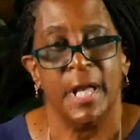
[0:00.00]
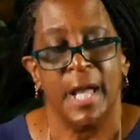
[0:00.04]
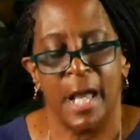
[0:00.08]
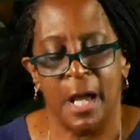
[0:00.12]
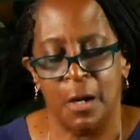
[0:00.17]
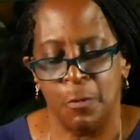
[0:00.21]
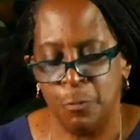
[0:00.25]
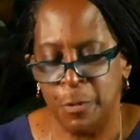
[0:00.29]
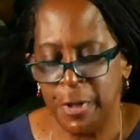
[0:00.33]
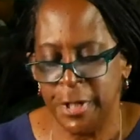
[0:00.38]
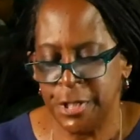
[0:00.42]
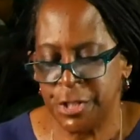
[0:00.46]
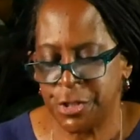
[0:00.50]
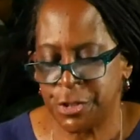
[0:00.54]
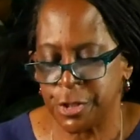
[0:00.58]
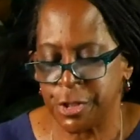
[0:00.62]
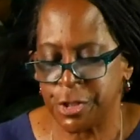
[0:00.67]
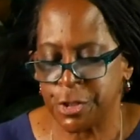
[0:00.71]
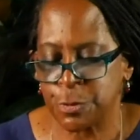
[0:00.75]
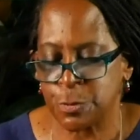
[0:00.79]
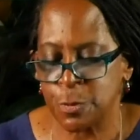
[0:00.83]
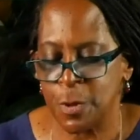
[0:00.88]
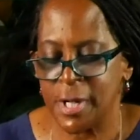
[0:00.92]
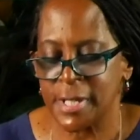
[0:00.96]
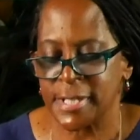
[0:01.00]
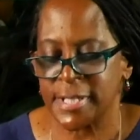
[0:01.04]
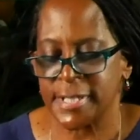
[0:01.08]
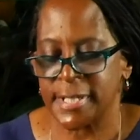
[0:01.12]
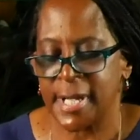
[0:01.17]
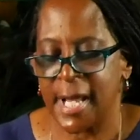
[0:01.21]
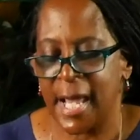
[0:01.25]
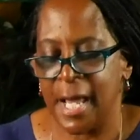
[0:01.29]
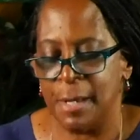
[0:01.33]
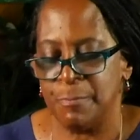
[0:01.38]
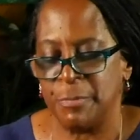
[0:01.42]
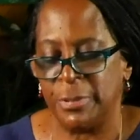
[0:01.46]
and we should trust
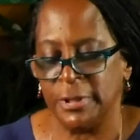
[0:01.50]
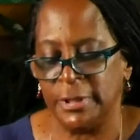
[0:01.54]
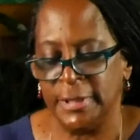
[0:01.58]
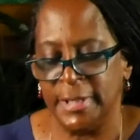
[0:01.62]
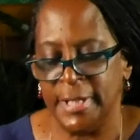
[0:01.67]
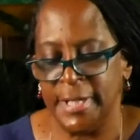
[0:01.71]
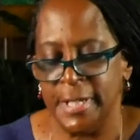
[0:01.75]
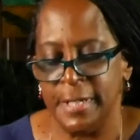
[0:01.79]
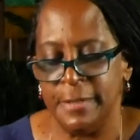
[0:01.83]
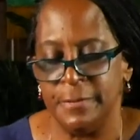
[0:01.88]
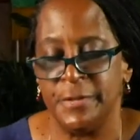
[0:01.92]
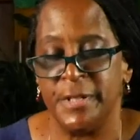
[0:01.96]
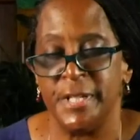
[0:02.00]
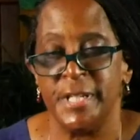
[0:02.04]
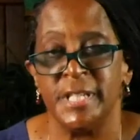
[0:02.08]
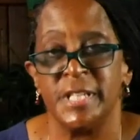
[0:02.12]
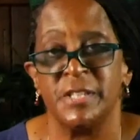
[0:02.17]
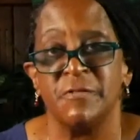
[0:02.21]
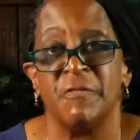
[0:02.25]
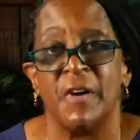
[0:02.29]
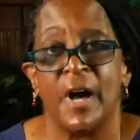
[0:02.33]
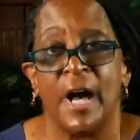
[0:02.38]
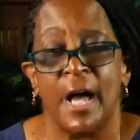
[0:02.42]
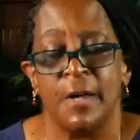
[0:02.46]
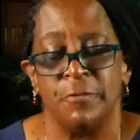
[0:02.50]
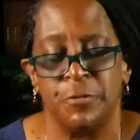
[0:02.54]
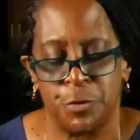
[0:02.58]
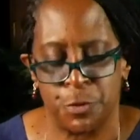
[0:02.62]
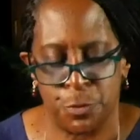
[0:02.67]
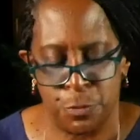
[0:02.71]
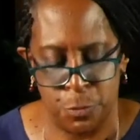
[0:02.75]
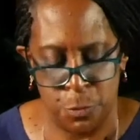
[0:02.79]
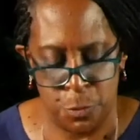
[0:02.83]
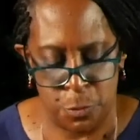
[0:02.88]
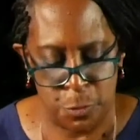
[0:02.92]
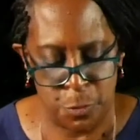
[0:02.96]
and believe these five
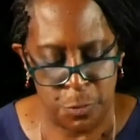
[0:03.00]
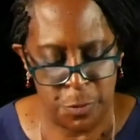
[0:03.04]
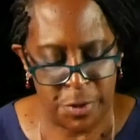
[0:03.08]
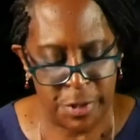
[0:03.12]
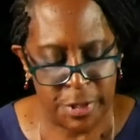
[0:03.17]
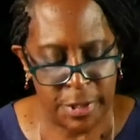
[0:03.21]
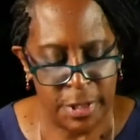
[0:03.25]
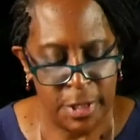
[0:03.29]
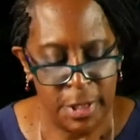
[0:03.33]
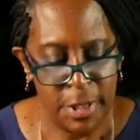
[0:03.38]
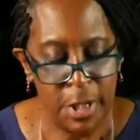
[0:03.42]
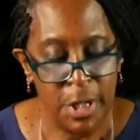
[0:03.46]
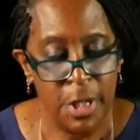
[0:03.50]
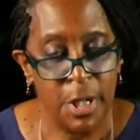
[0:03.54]
truths.